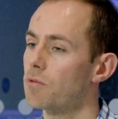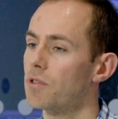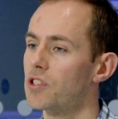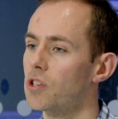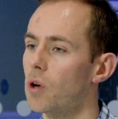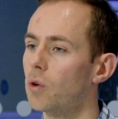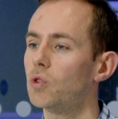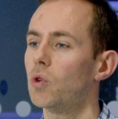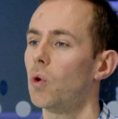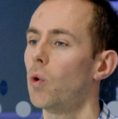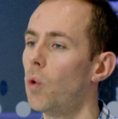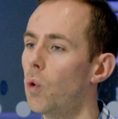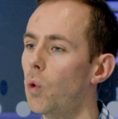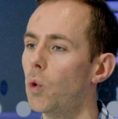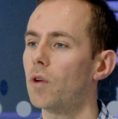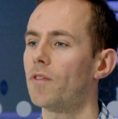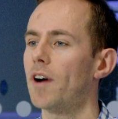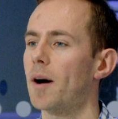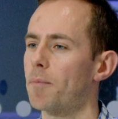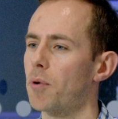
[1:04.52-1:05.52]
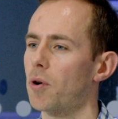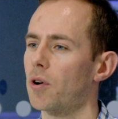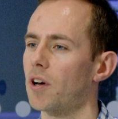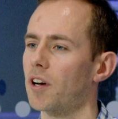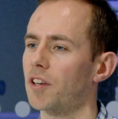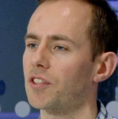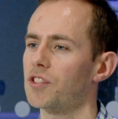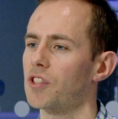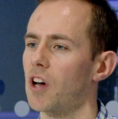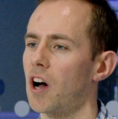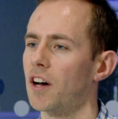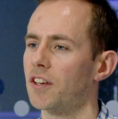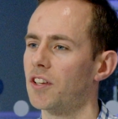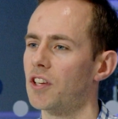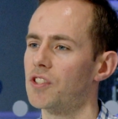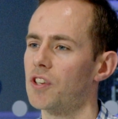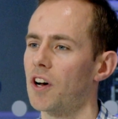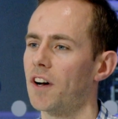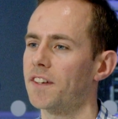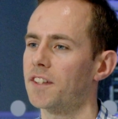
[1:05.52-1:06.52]
a result, all of our products are
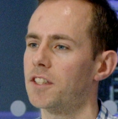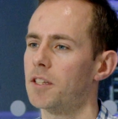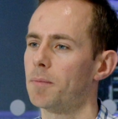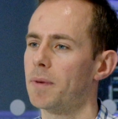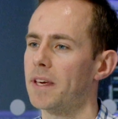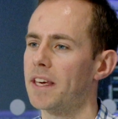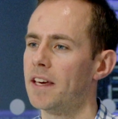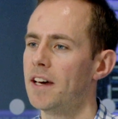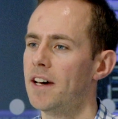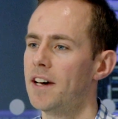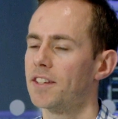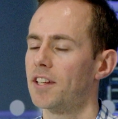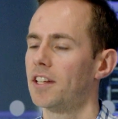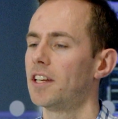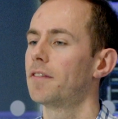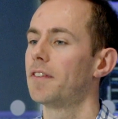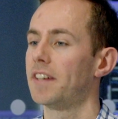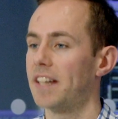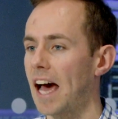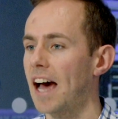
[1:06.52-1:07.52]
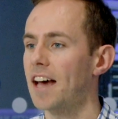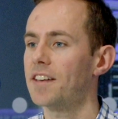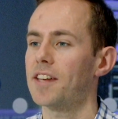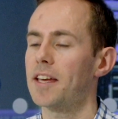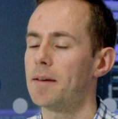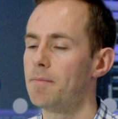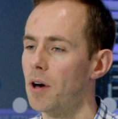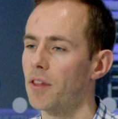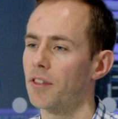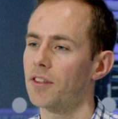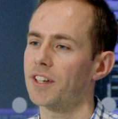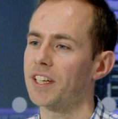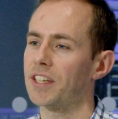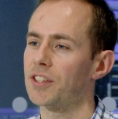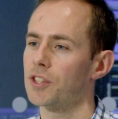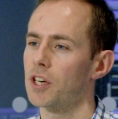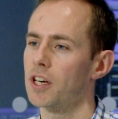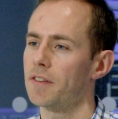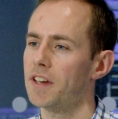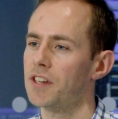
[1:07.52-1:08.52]
designed to be delivered as a monthly
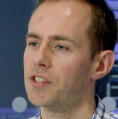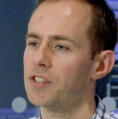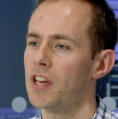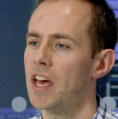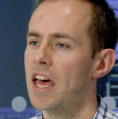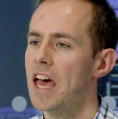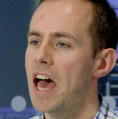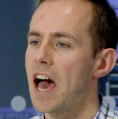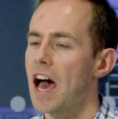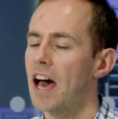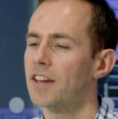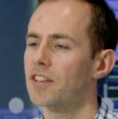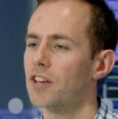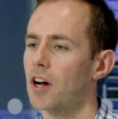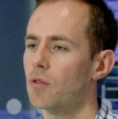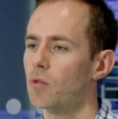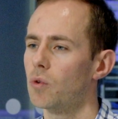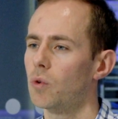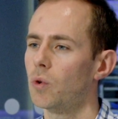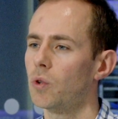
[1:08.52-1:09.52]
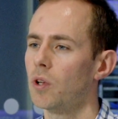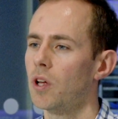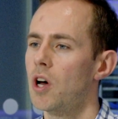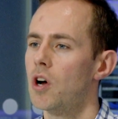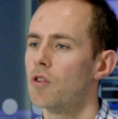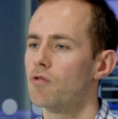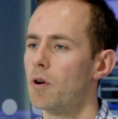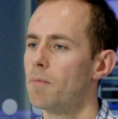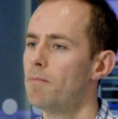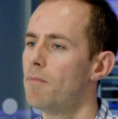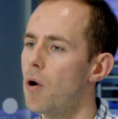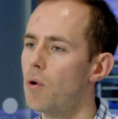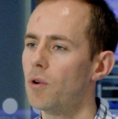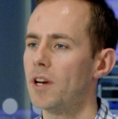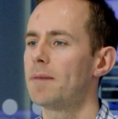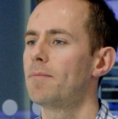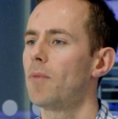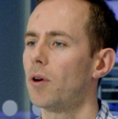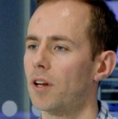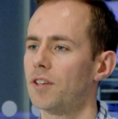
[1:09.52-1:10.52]
service and are all
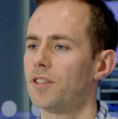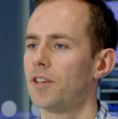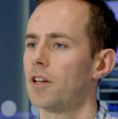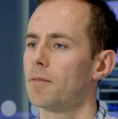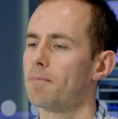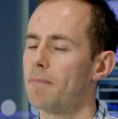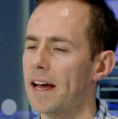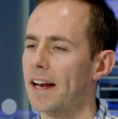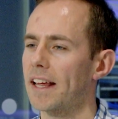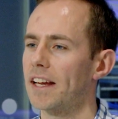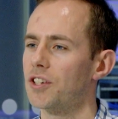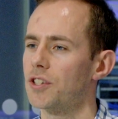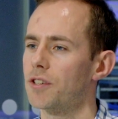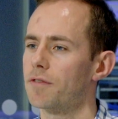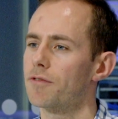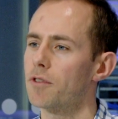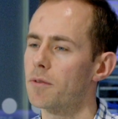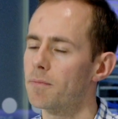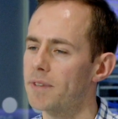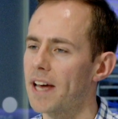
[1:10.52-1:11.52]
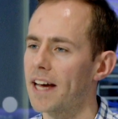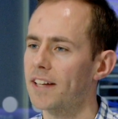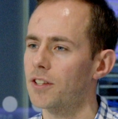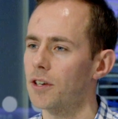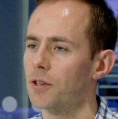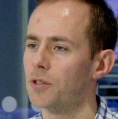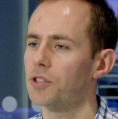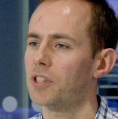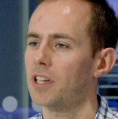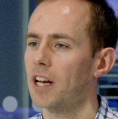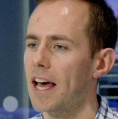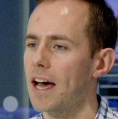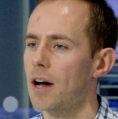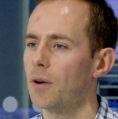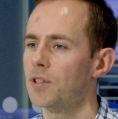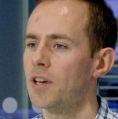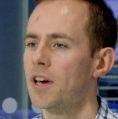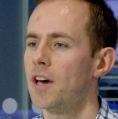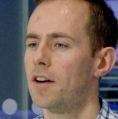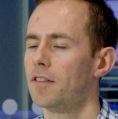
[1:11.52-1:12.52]
remotely monitored and managed from Datto's
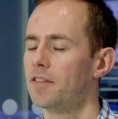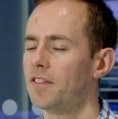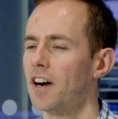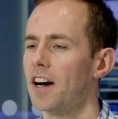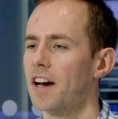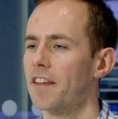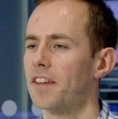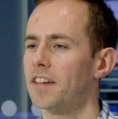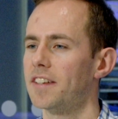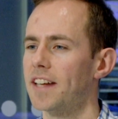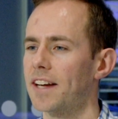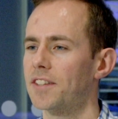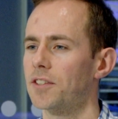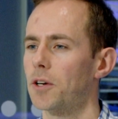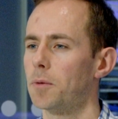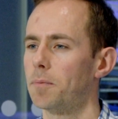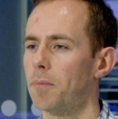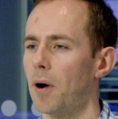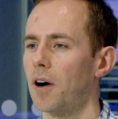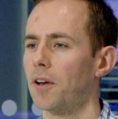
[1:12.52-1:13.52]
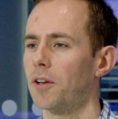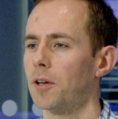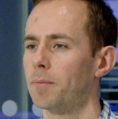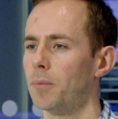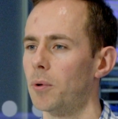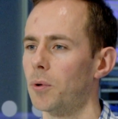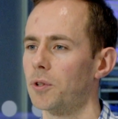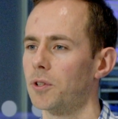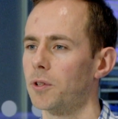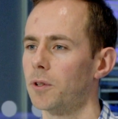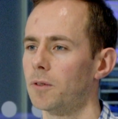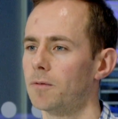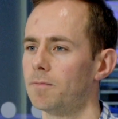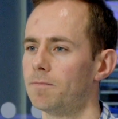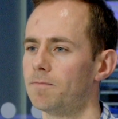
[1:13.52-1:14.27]
cloud via the Datto Partner Portal.